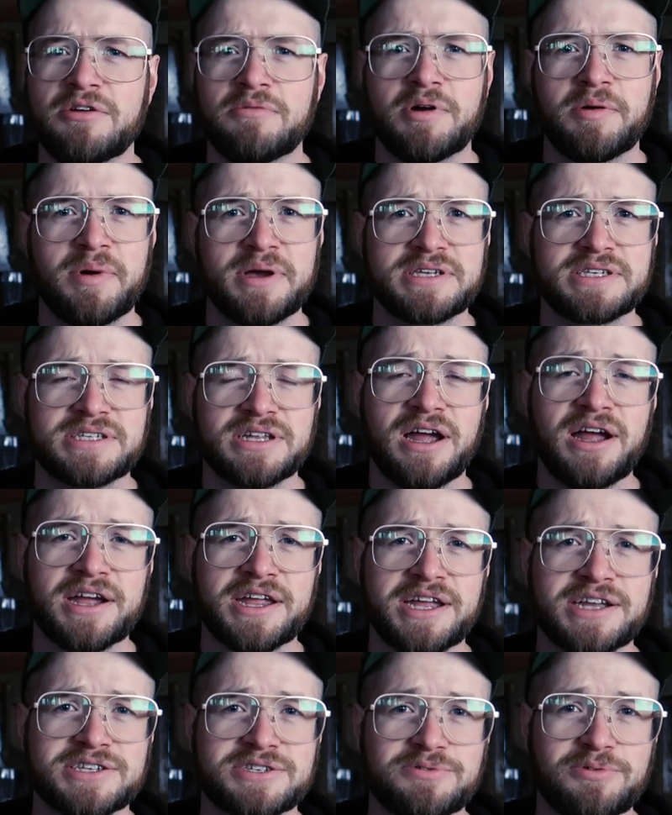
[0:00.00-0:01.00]
but my
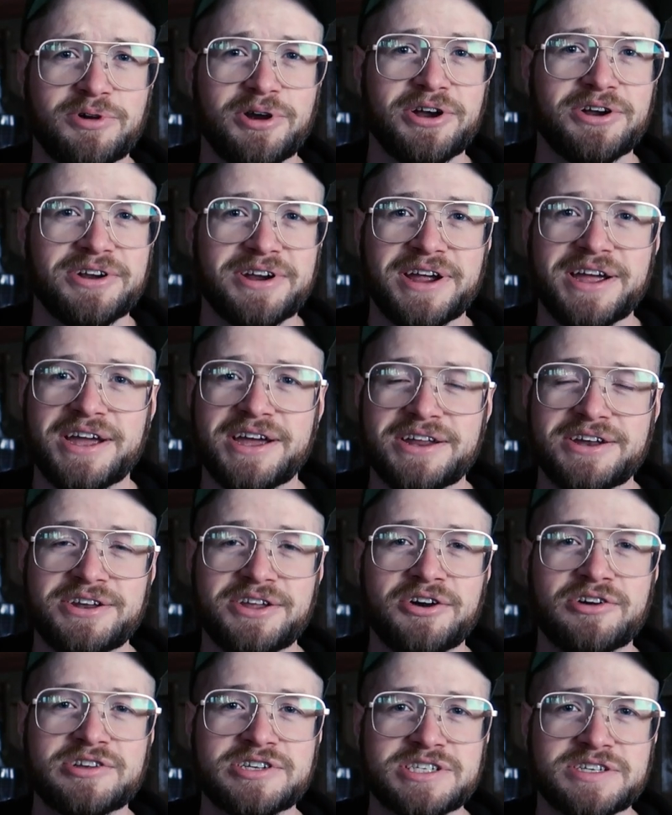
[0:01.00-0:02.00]
stockings were
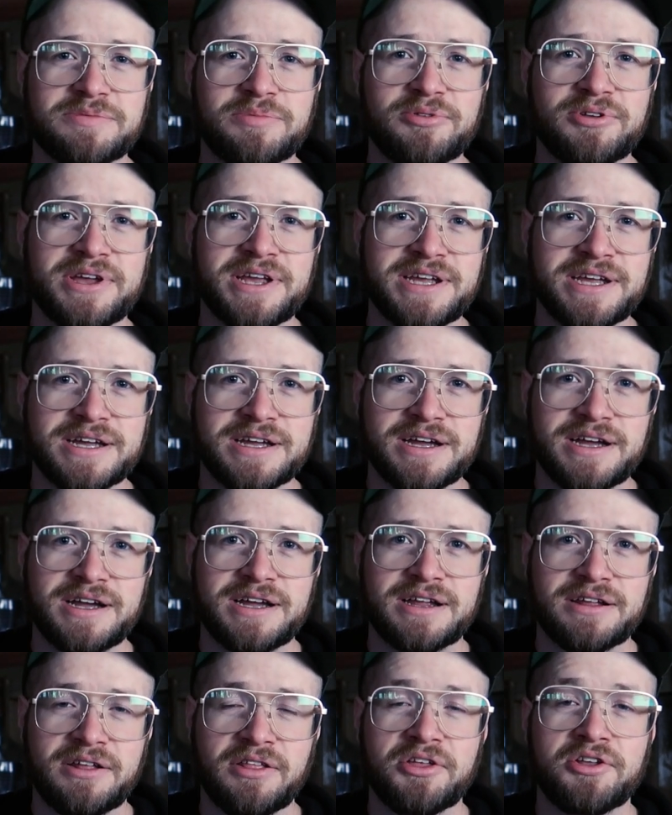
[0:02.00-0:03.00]
noticeably
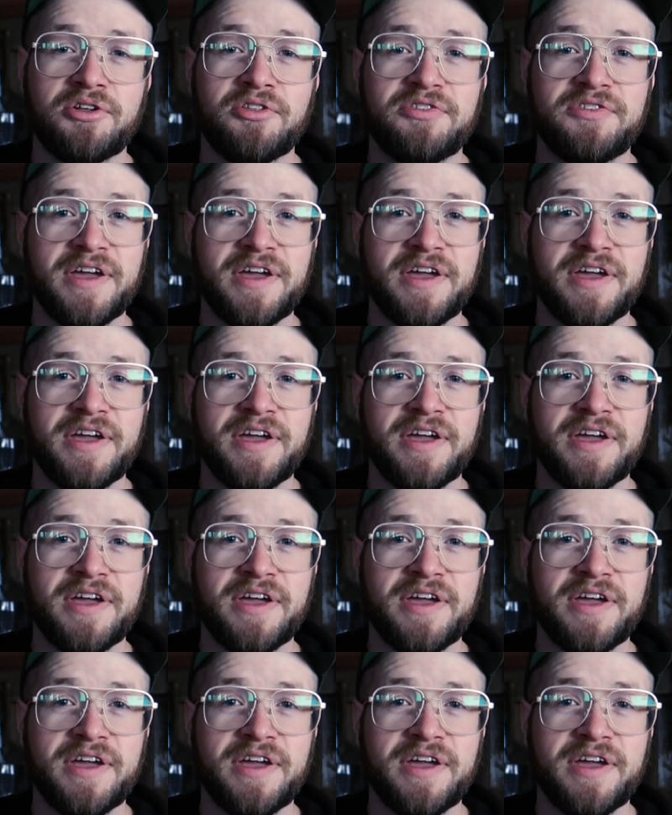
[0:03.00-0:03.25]
uh, a little